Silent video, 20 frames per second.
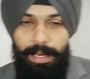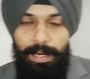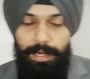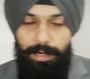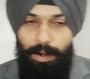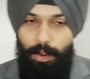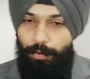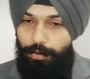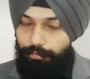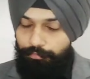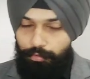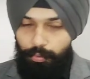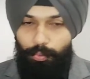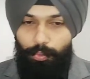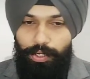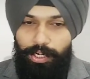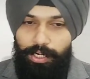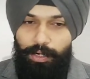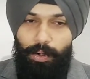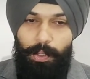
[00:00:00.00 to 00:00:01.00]
Now if you
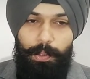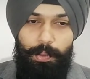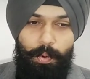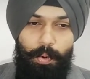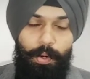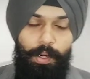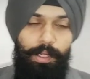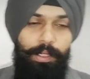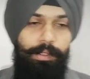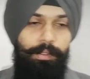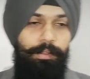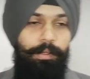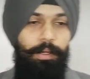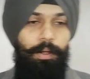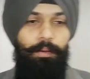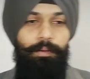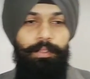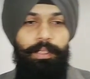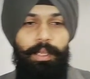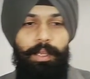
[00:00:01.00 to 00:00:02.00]
read on Google,
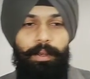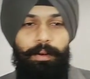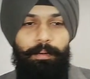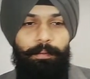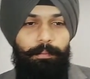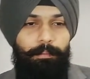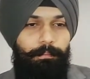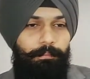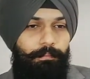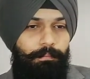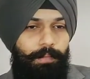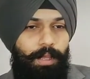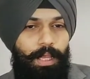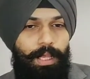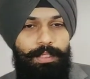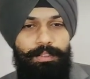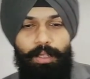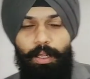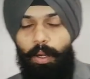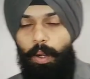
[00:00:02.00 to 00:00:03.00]
there
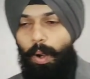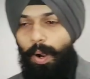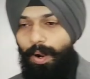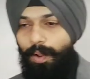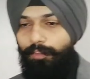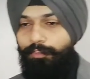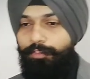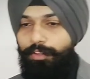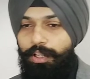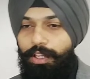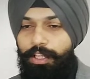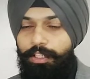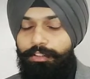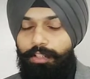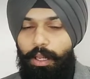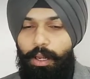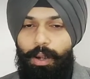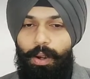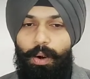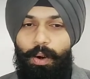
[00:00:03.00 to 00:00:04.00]
is a lot of things,
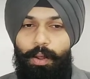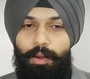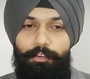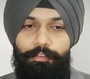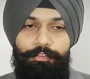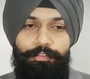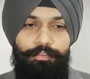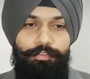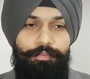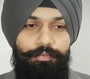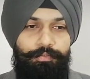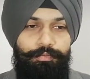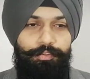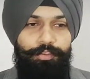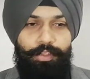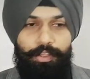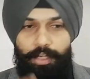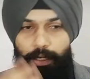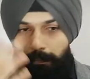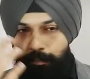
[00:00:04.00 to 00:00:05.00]
a lot of
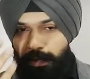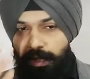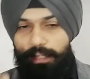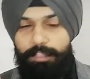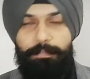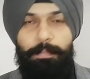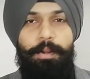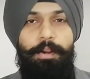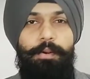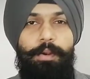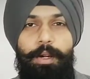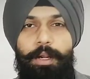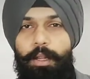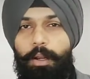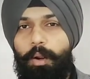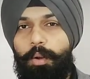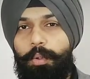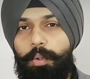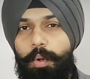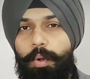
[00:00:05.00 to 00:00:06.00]
script has been written
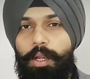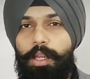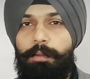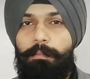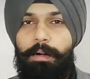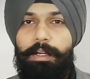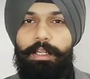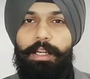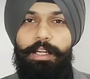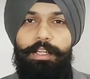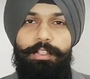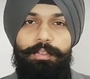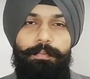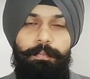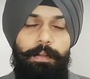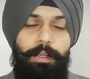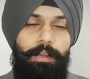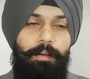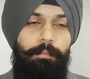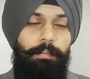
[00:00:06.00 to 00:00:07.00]
on Google, but it
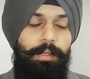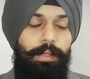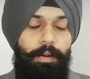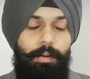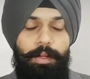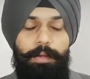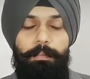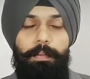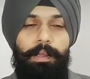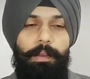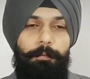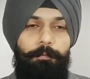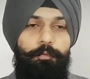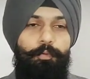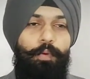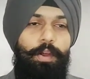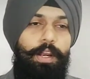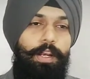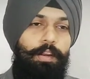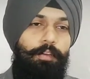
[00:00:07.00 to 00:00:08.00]
becomes
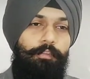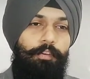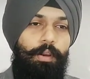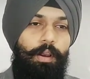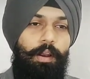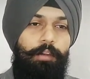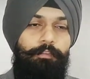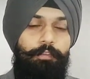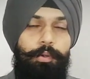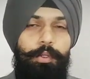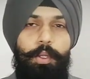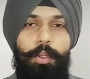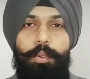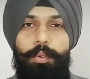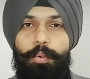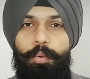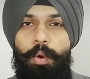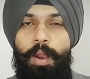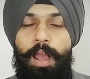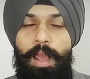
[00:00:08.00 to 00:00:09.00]
very difficult for you
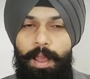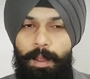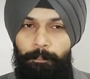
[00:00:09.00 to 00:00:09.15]
to